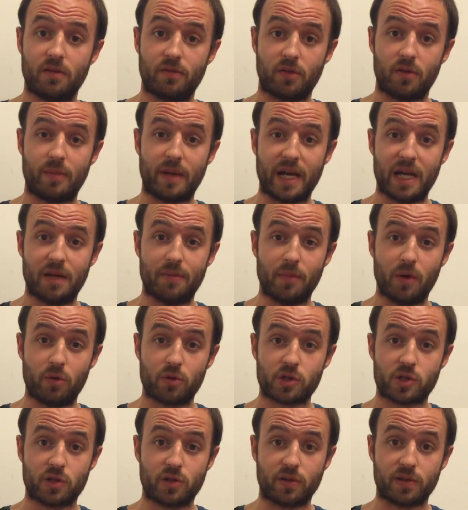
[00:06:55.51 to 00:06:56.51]
for my
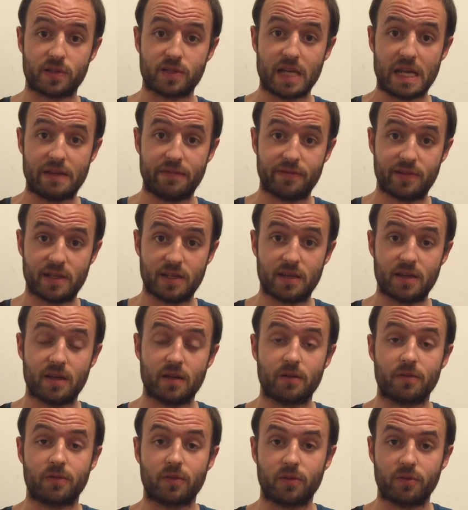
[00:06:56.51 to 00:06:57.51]
emotional safety
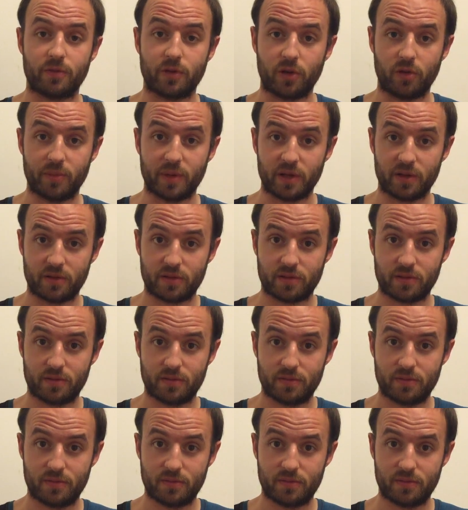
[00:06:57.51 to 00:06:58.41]
and fulfillment?